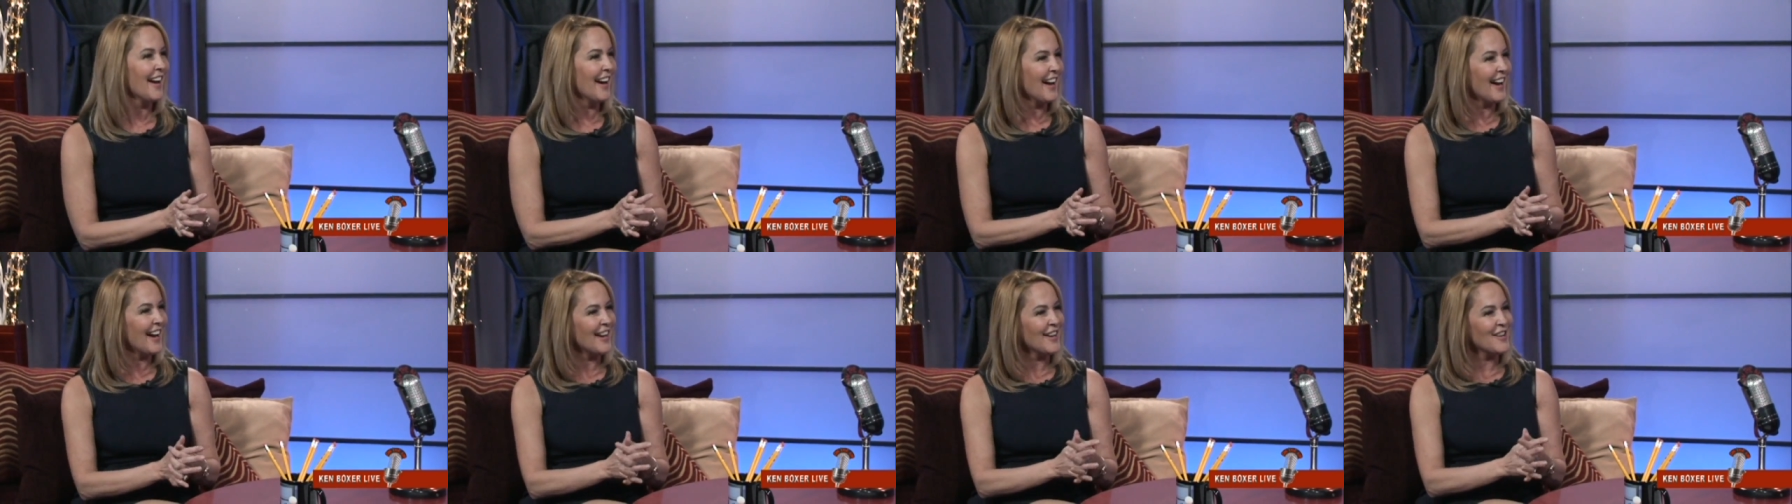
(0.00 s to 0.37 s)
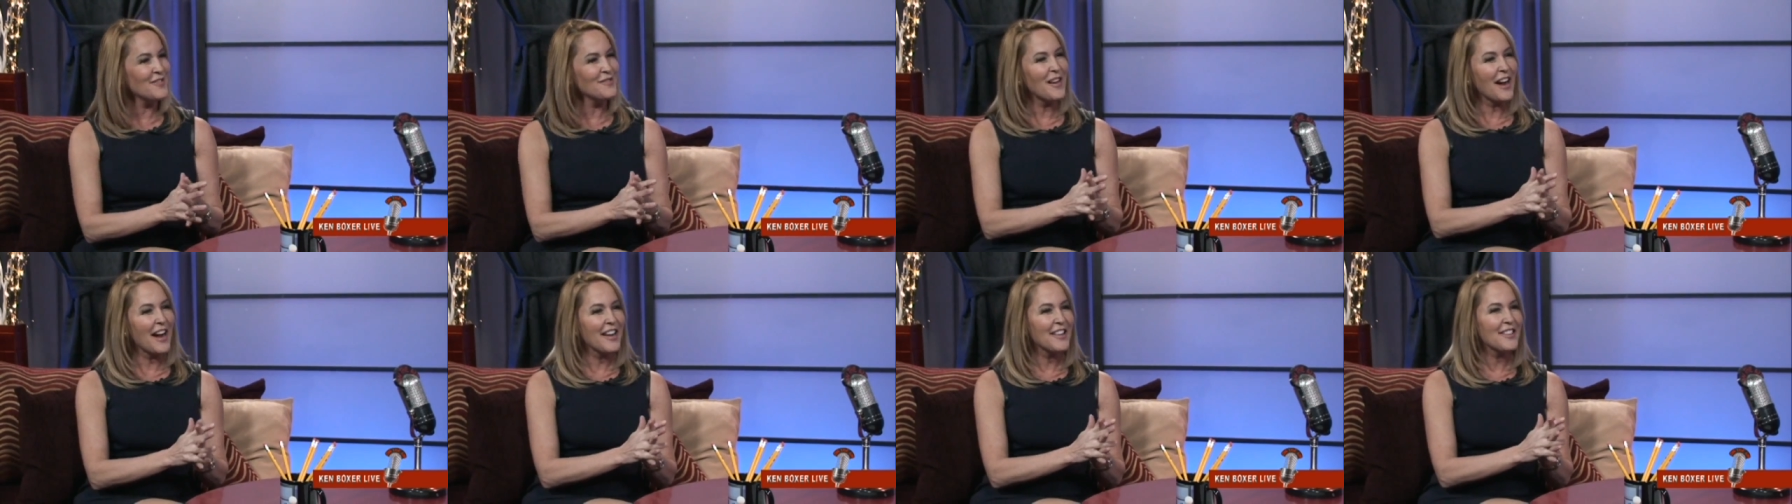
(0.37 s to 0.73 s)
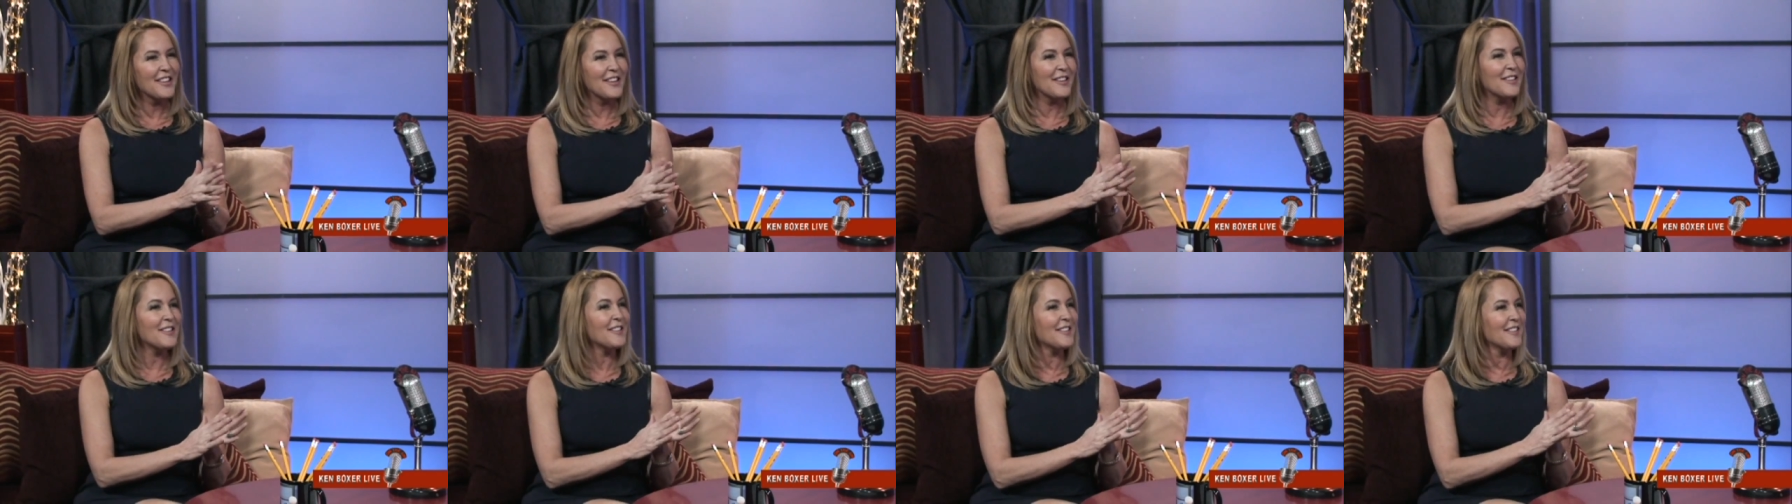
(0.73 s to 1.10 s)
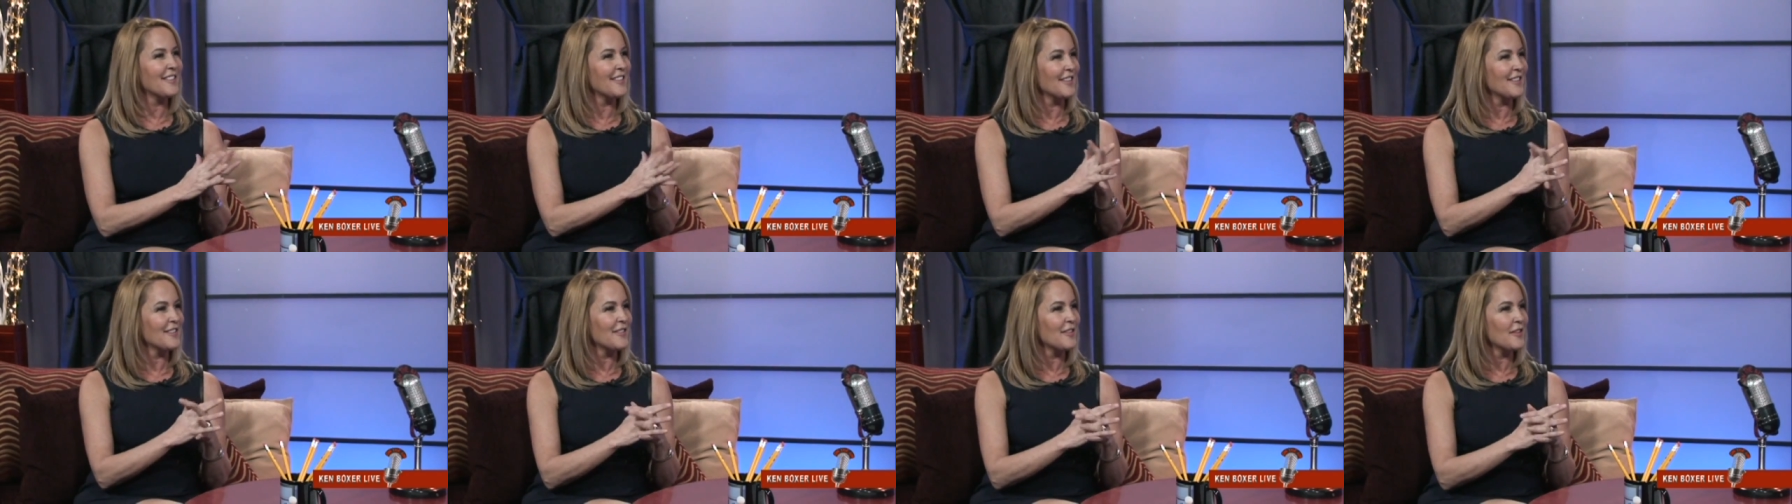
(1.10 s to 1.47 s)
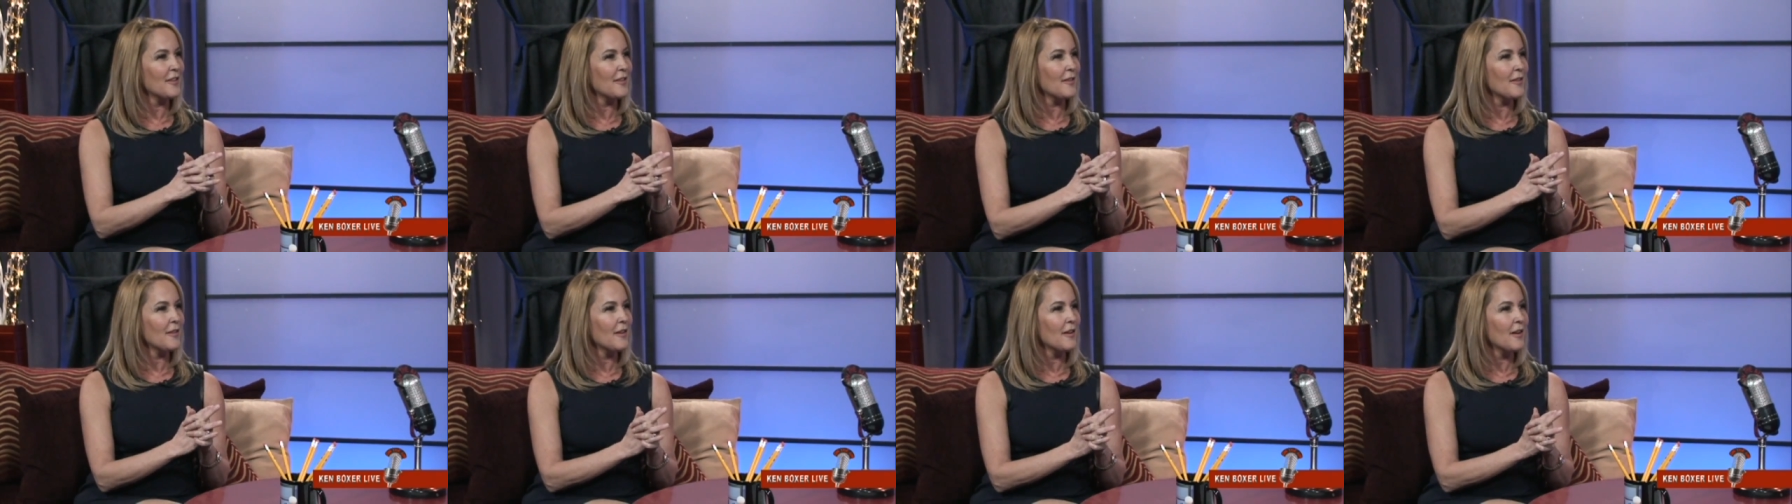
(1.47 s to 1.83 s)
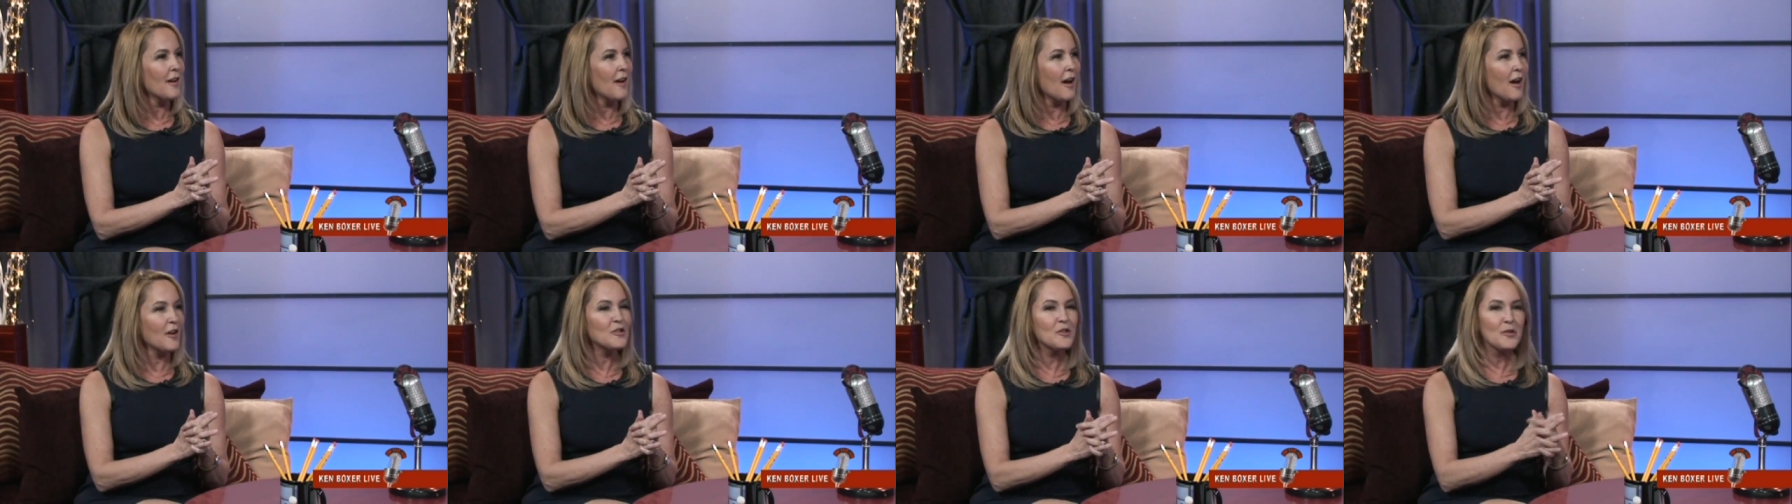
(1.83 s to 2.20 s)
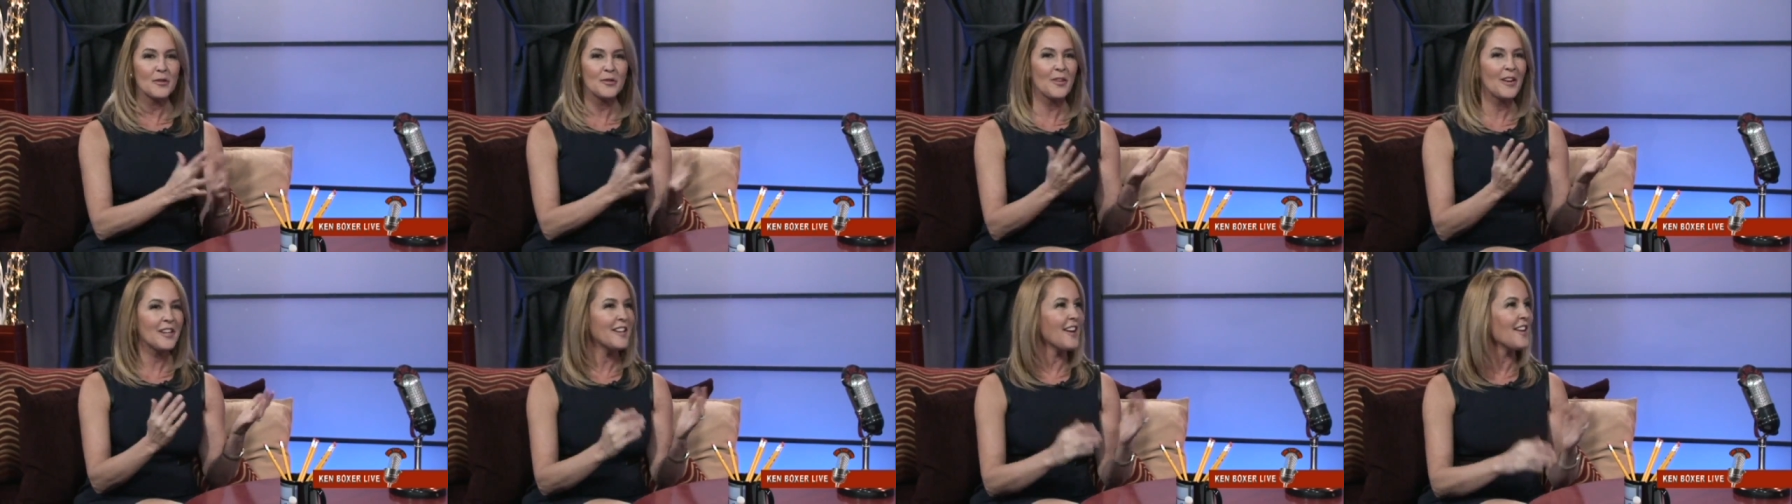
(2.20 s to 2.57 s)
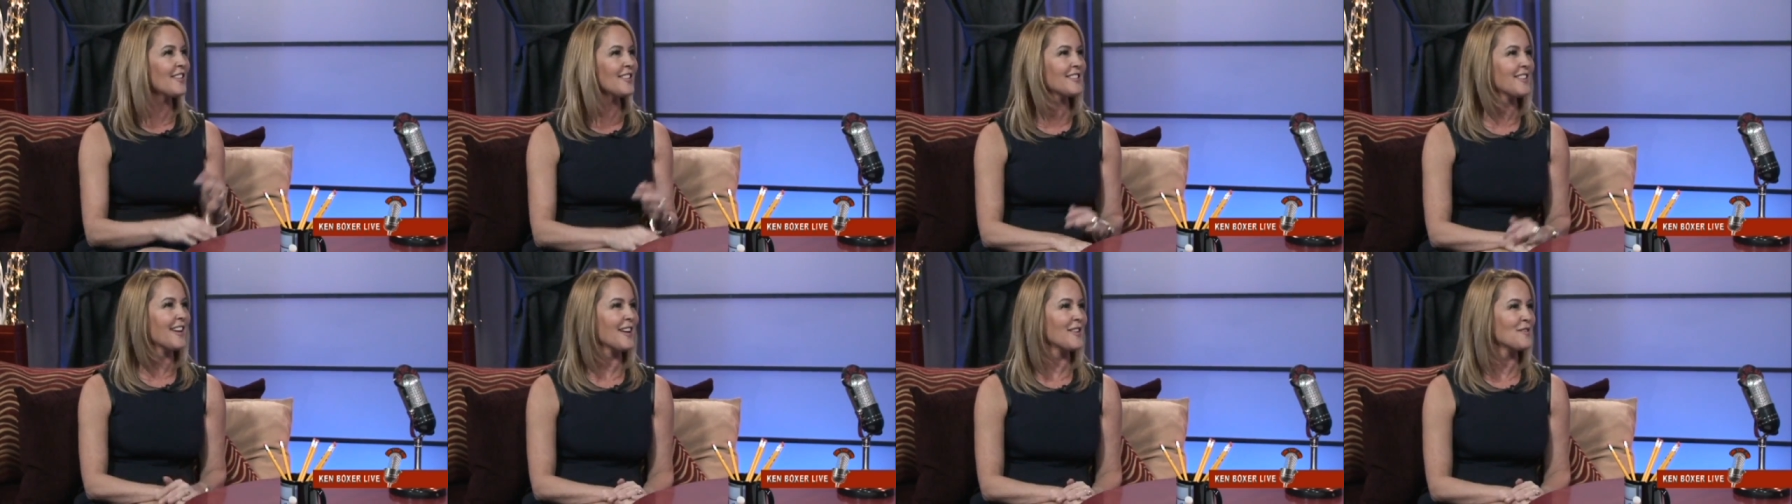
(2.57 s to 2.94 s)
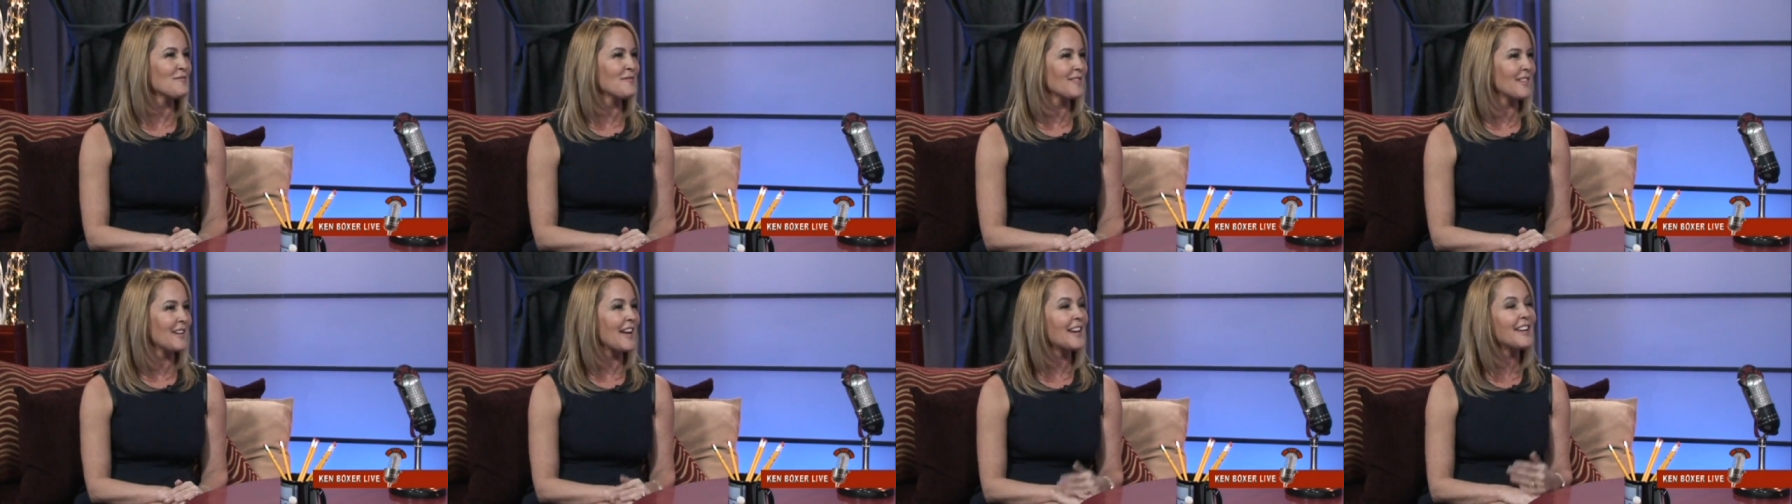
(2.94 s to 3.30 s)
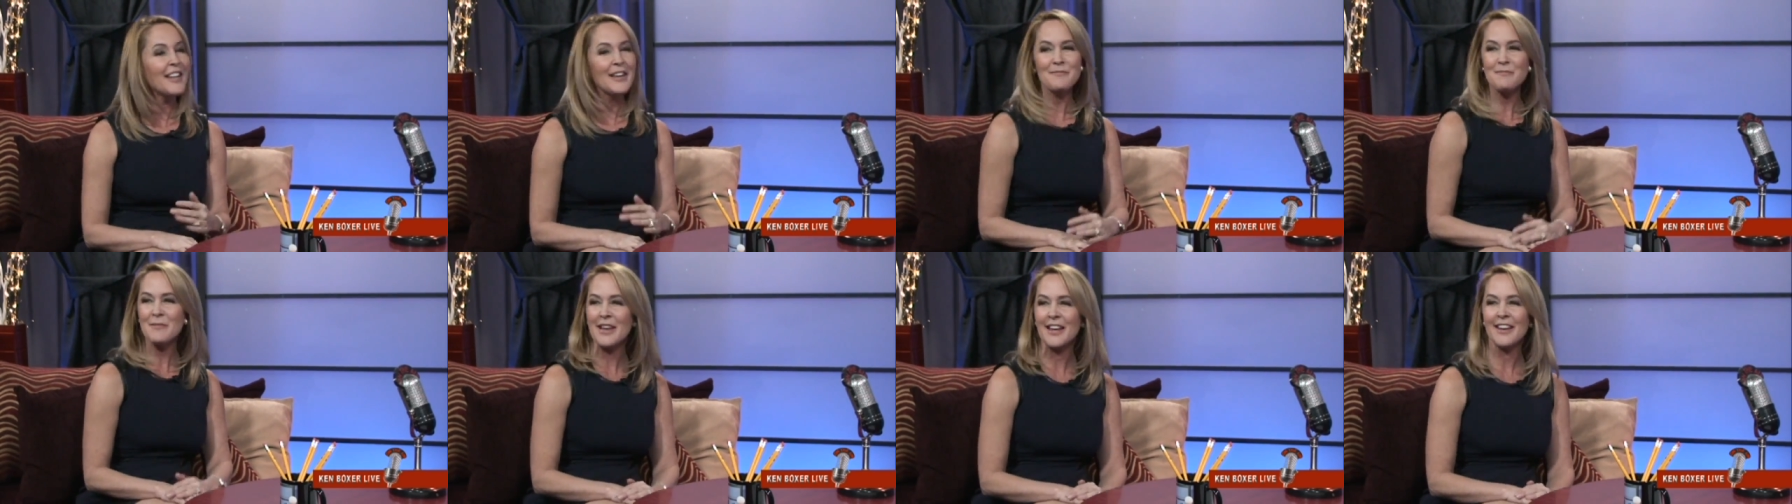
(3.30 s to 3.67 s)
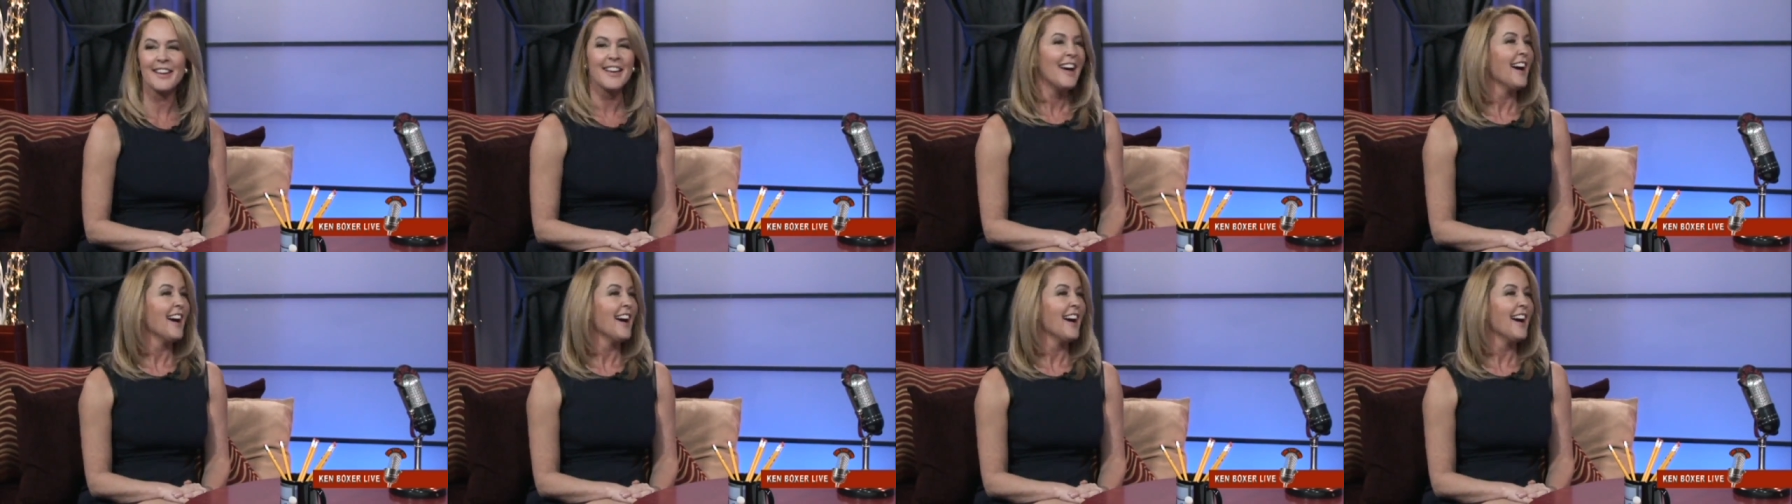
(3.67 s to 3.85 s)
Um, I think on the set or off the set. She was funny all the time, kind of like me.